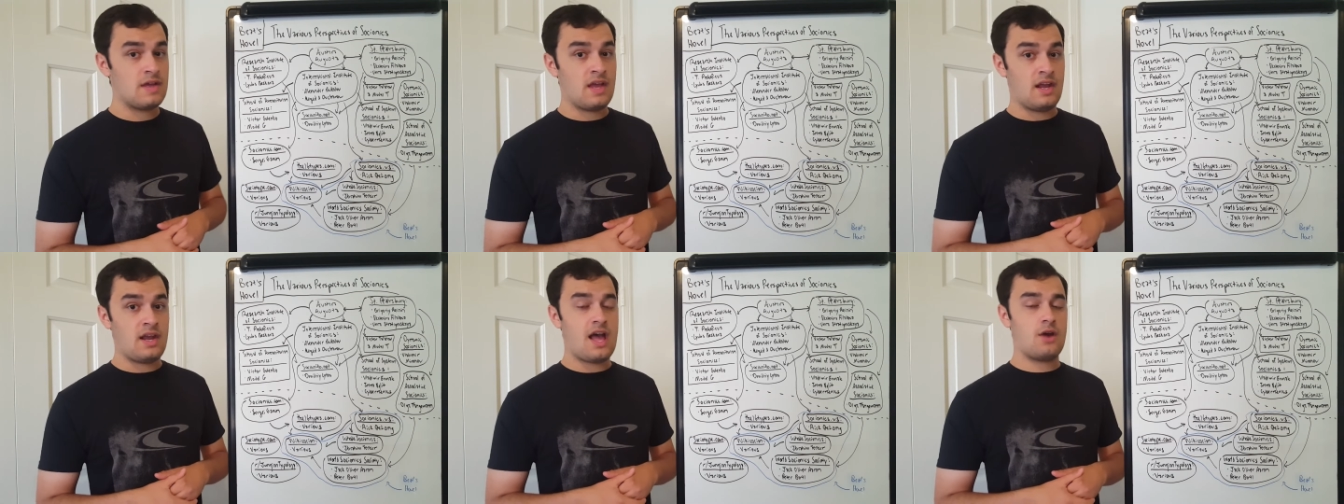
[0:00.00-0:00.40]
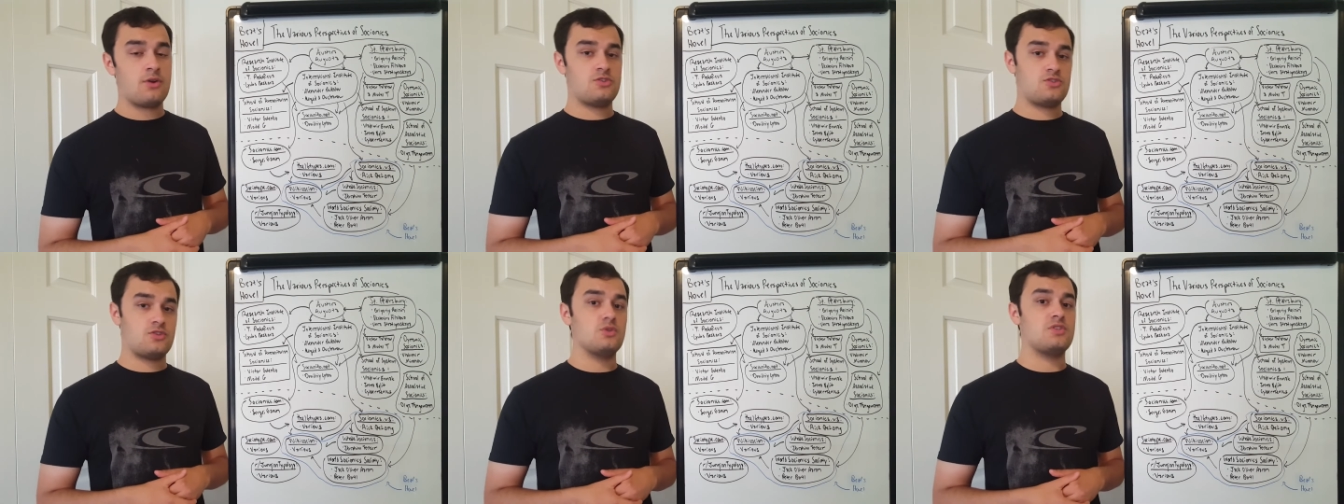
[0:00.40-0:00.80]
and how
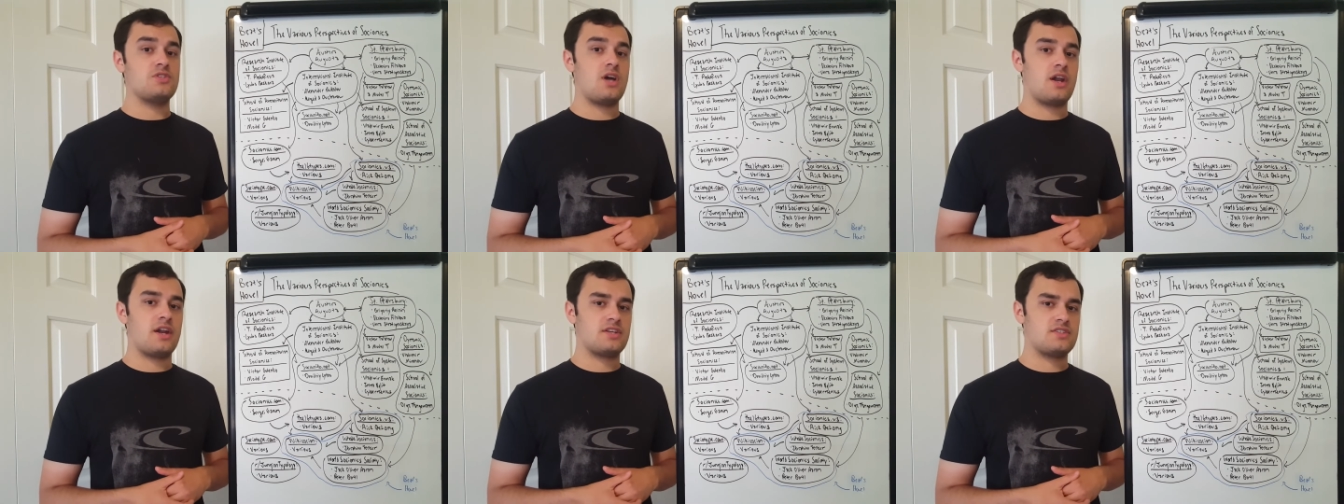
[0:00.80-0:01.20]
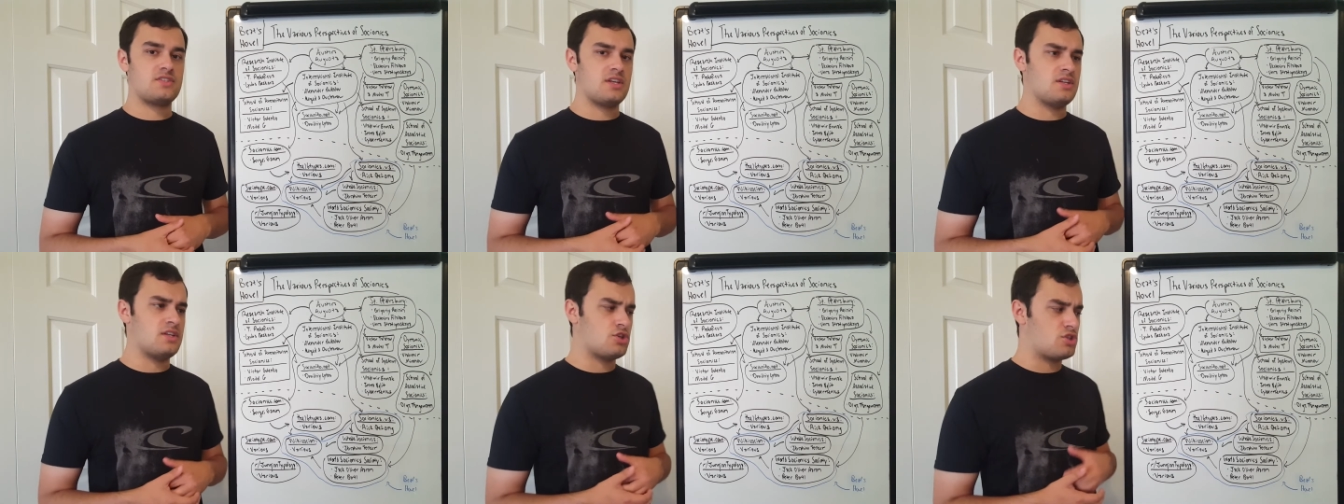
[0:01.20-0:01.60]
did socionics
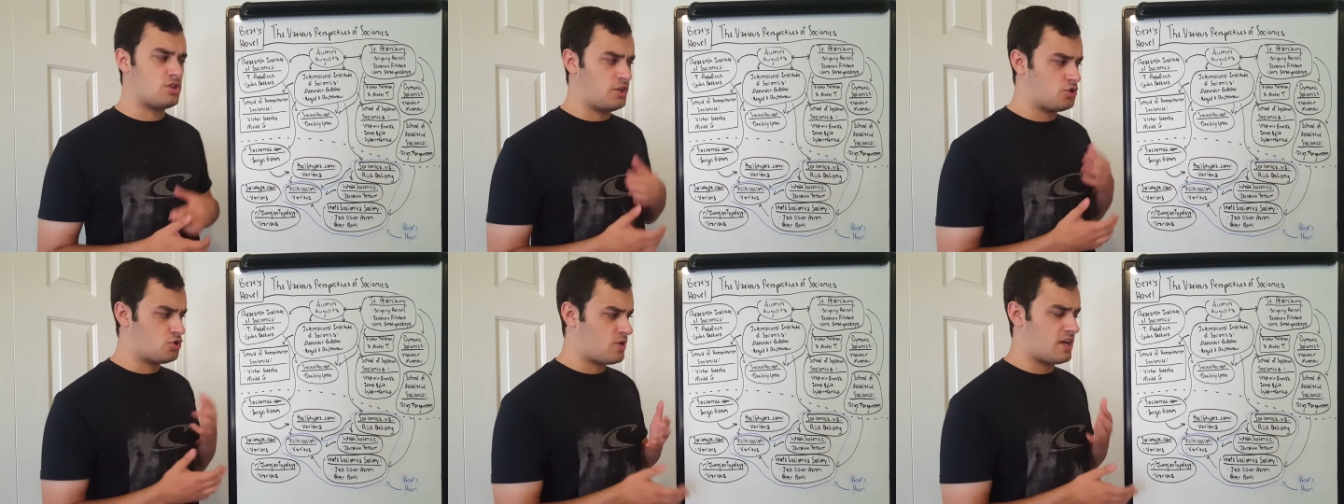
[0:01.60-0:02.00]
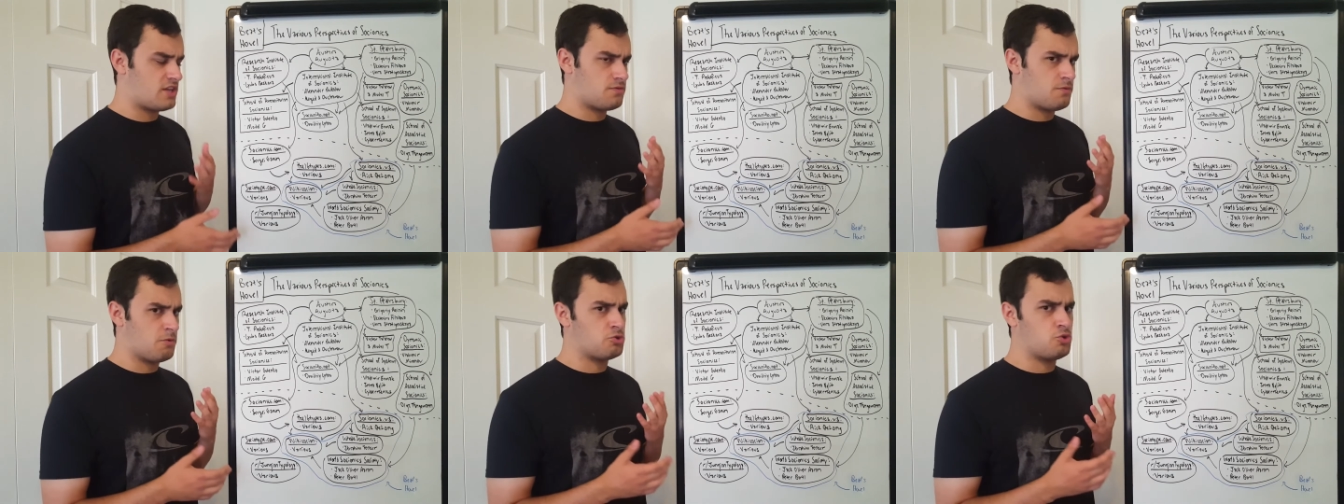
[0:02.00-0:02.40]
initially
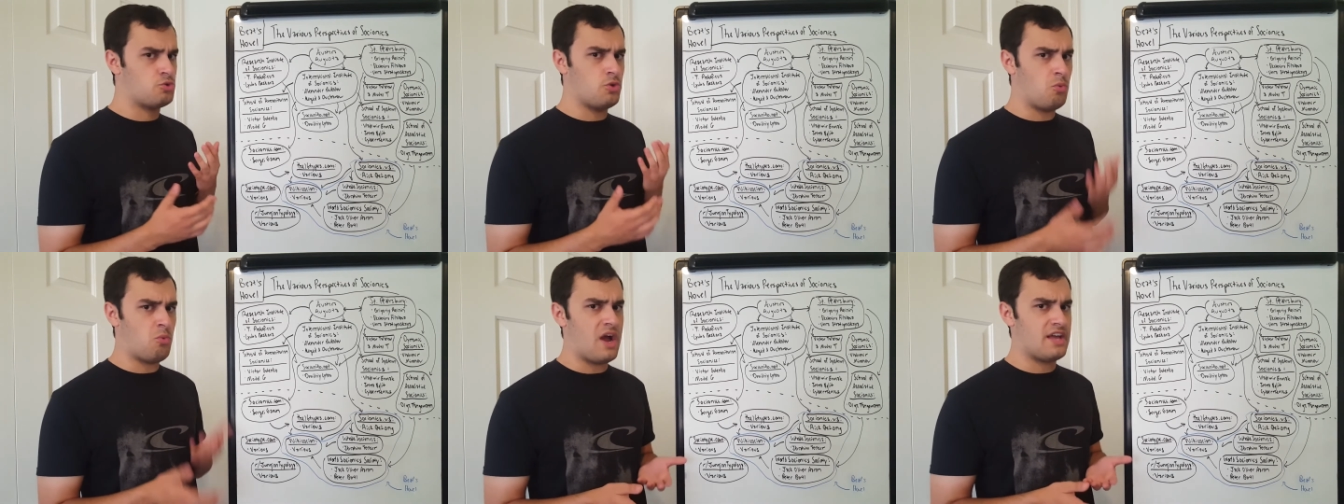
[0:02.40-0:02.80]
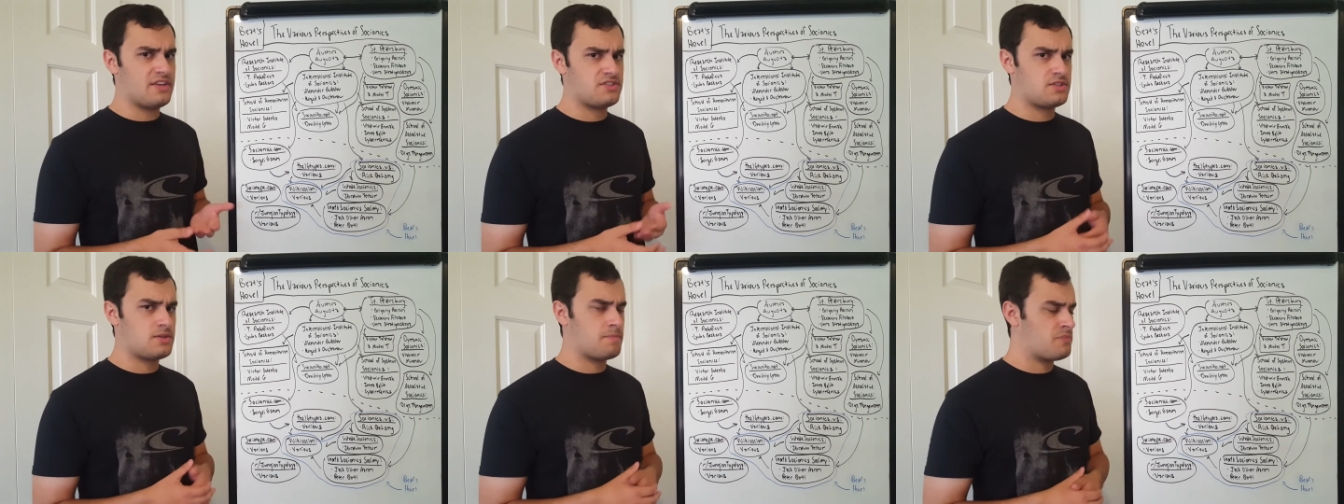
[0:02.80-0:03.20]
transfer to the
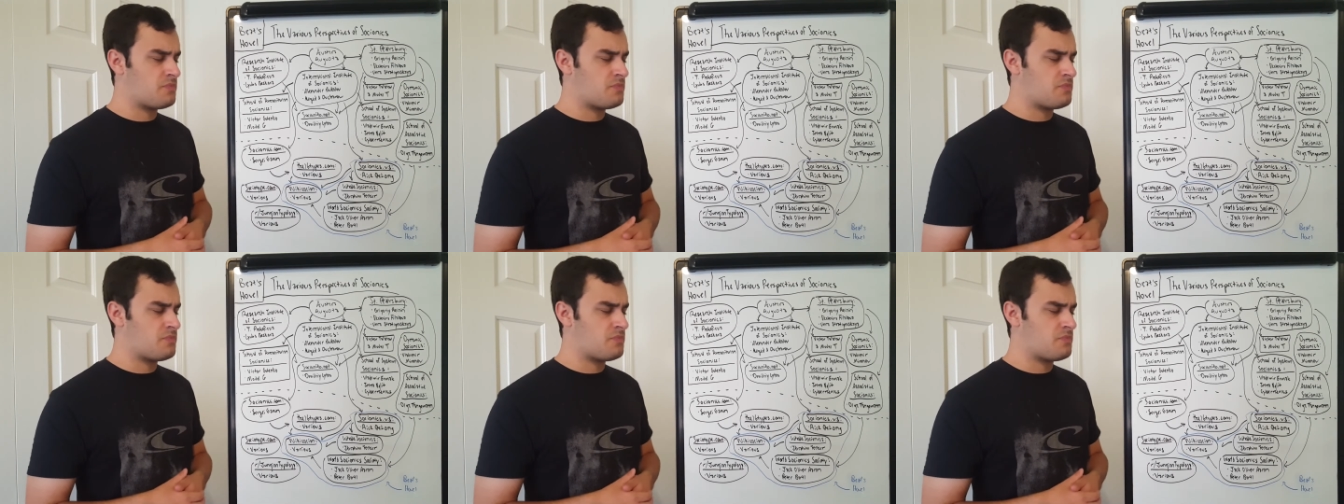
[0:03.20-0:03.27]
West?